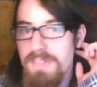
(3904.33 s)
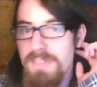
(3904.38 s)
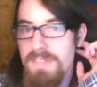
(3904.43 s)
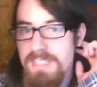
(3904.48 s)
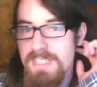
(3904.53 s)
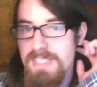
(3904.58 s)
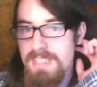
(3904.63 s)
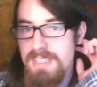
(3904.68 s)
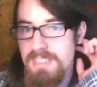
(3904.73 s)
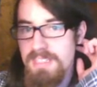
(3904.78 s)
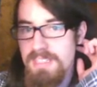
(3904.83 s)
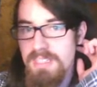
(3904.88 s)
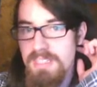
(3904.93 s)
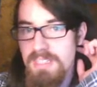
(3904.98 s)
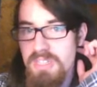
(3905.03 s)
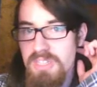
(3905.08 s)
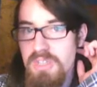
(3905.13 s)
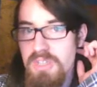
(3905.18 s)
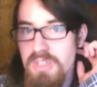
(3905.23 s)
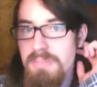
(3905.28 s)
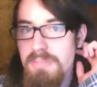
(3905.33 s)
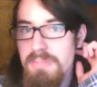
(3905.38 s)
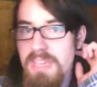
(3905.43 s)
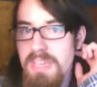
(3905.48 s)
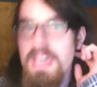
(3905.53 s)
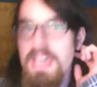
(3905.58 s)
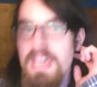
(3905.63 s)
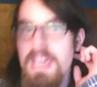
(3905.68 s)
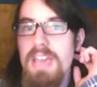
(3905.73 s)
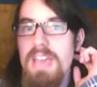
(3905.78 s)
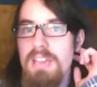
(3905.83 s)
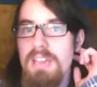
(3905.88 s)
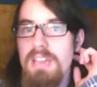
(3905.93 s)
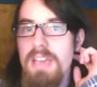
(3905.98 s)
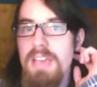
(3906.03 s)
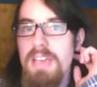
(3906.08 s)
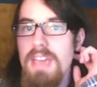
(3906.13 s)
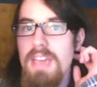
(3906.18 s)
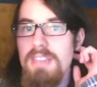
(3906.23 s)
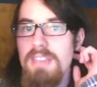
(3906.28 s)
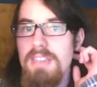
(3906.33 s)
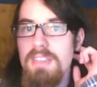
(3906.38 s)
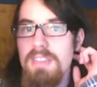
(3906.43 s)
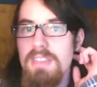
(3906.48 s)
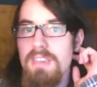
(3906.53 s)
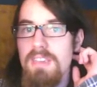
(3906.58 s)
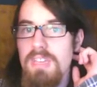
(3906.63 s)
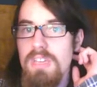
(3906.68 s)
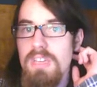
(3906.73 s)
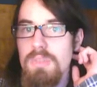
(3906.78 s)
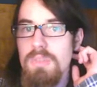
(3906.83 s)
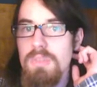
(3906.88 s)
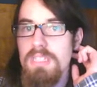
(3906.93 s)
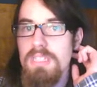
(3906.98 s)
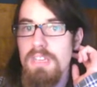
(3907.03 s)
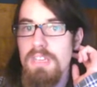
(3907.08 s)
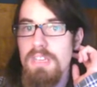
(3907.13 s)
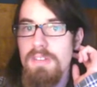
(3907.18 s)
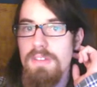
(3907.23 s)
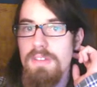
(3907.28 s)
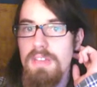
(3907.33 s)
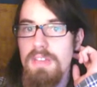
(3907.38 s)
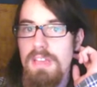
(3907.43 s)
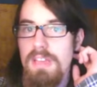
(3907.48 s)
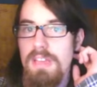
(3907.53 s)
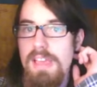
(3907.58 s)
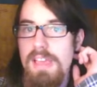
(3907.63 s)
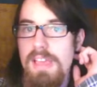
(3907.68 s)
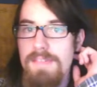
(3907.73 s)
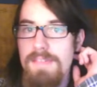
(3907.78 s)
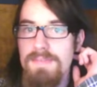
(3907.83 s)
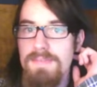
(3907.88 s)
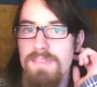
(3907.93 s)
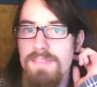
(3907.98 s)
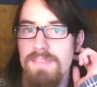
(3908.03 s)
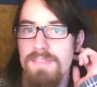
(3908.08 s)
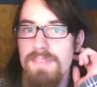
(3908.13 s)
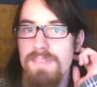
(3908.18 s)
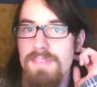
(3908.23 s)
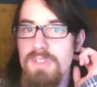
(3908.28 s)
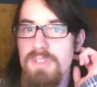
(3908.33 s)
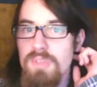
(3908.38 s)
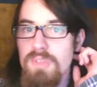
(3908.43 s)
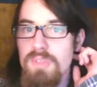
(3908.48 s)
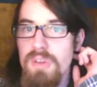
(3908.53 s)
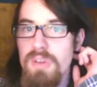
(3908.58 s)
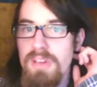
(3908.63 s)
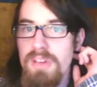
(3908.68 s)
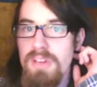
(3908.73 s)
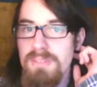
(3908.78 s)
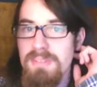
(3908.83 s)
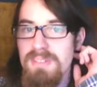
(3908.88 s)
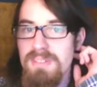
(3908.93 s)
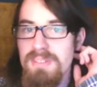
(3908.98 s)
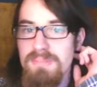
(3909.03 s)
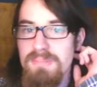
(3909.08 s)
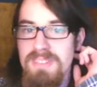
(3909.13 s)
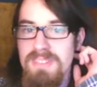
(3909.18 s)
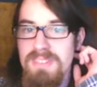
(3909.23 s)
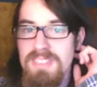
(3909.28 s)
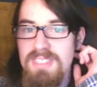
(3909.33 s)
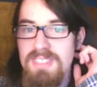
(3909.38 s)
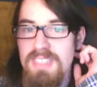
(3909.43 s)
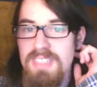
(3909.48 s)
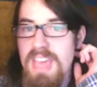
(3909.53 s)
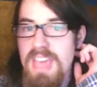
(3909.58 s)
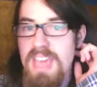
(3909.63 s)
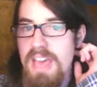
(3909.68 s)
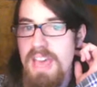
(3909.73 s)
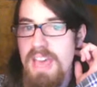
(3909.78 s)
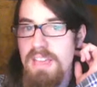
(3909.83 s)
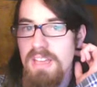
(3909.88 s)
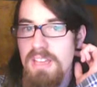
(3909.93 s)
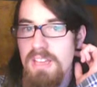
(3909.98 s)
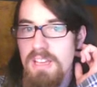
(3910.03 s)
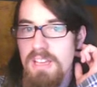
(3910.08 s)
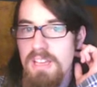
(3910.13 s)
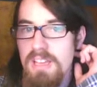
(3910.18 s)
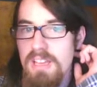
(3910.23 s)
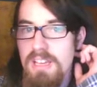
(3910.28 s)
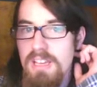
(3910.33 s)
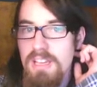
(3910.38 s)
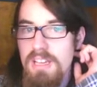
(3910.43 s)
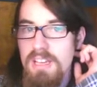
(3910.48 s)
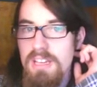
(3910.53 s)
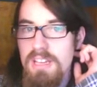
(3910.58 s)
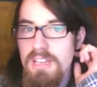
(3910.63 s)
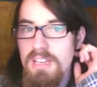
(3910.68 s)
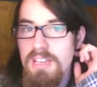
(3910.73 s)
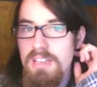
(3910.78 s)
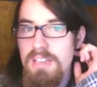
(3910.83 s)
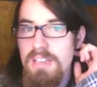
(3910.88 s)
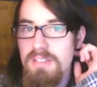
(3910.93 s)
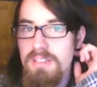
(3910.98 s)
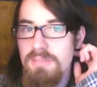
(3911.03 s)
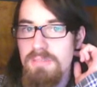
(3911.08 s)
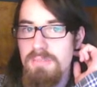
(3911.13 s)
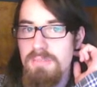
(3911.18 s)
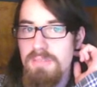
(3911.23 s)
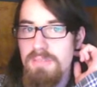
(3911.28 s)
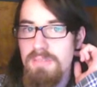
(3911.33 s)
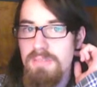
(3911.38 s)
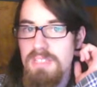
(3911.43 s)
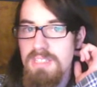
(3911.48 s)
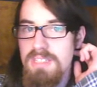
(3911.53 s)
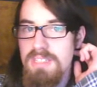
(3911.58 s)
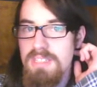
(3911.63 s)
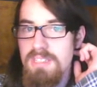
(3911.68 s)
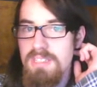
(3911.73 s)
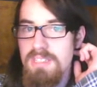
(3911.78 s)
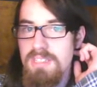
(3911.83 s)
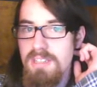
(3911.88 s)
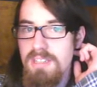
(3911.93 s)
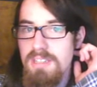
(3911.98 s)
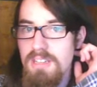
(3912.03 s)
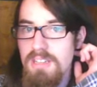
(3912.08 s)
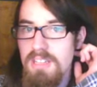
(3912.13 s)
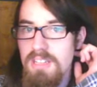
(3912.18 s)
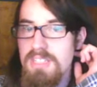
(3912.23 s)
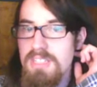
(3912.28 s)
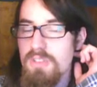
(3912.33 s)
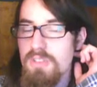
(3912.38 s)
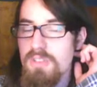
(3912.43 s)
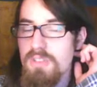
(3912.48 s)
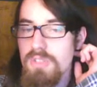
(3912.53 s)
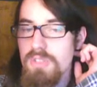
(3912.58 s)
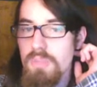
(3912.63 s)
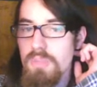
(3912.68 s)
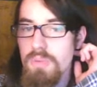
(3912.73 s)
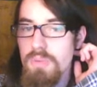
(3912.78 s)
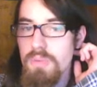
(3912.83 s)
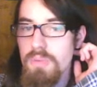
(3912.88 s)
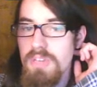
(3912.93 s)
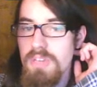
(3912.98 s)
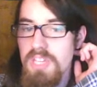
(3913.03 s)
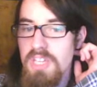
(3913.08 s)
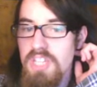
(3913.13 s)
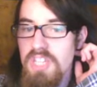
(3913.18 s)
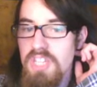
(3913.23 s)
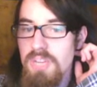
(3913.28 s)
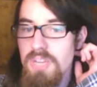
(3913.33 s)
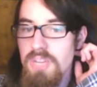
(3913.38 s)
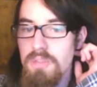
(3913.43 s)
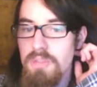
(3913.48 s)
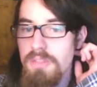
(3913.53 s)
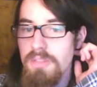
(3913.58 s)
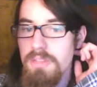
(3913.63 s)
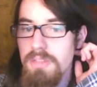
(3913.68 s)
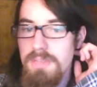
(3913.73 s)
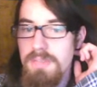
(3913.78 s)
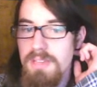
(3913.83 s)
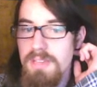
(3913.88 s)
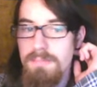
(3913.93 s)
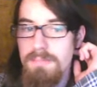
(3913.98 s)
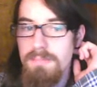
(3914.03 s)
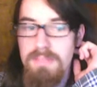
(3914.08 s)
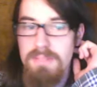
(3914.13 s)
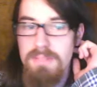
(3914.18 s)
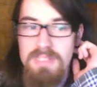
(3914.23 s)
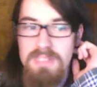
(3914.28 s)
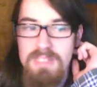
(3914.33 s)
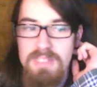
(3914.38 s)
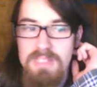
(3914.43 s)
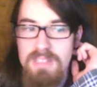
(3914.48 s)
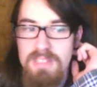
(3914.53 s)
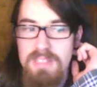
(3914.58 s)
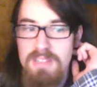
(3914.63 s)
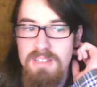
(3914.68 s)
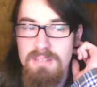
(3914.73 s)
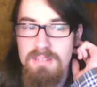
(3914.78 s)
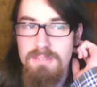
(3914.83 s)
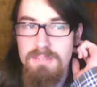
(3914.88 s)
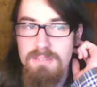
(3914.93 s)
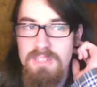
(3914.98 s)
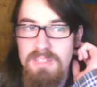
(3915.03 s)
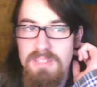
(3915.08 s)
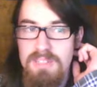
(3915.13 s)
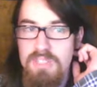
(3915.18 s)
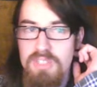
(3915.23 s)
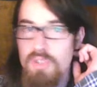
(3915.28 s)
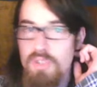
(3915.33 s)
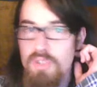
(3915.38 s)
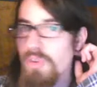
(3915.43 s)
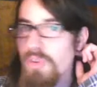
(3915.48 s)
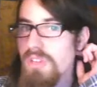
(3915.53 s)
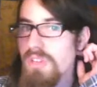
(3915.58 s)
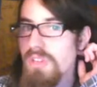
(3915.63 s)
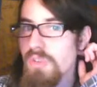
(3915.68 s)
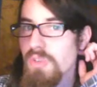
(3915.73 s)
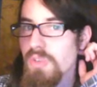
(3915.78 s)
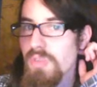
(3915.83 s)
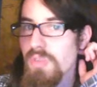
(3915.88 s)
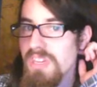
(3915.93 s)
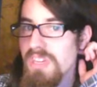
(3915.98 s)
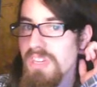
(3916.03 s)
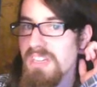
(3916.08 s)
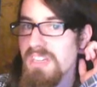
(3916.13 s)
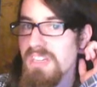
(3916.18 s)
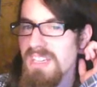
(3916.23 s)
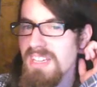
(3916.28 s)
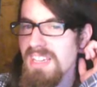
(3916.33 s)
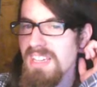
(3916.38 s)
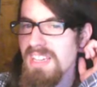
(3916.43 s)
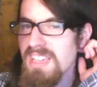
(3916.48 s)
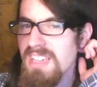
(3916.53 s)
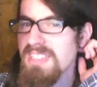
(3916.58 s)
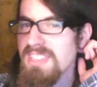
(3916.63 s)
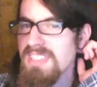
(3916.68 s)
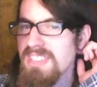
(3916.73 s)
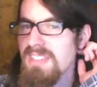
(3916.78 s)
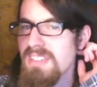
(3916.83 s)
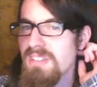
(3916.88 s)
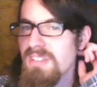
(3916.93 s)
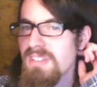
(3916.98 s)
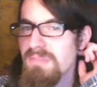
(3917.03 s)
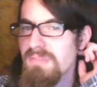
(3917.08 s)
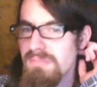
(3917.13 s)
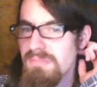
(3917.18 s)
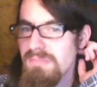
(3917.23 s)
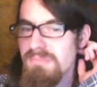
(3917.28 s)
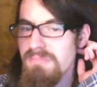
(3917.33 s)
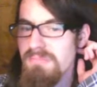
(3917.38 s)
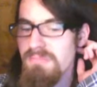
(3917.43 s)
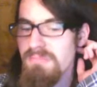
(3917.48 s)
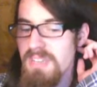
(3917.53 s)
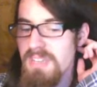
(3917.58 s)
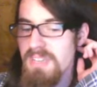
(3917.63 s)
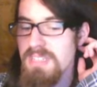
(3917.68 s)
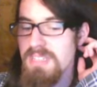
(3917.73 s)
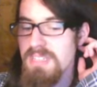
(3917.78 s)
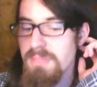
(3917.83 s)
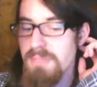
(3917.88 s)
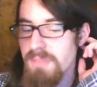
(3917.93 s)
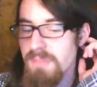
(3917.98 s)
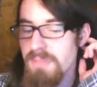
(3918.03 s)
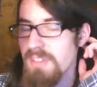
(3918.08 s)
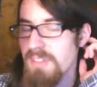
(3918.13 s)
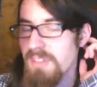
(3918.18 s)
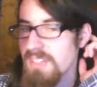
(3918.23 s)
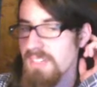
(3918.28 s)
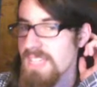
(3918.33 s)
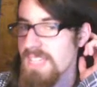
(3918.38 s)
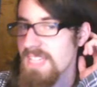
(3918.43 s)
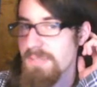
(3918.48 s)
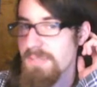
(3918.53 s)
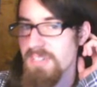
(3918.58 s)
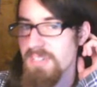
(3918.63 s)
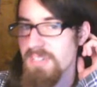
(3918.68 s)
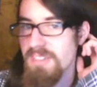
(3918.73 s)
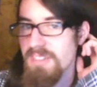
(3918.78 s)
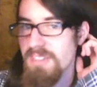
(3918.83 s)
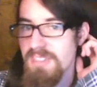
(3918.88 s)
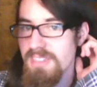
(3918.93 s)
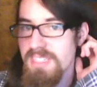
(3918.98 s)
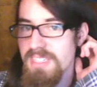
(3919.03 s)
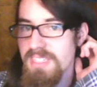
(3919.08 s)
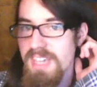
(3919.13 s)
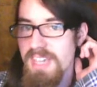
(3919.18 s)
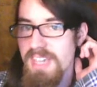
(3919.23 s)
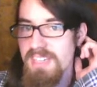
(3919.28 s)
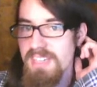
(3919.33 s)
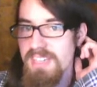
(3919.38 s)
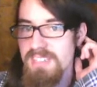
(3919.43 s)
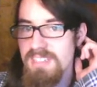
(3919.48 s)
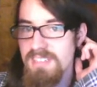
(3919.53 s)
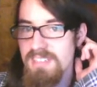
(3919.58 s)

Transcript: is that you can make anything interesting if you try. But yeah, it's not working generally. But Dorian Green is a bit of an exception in this case.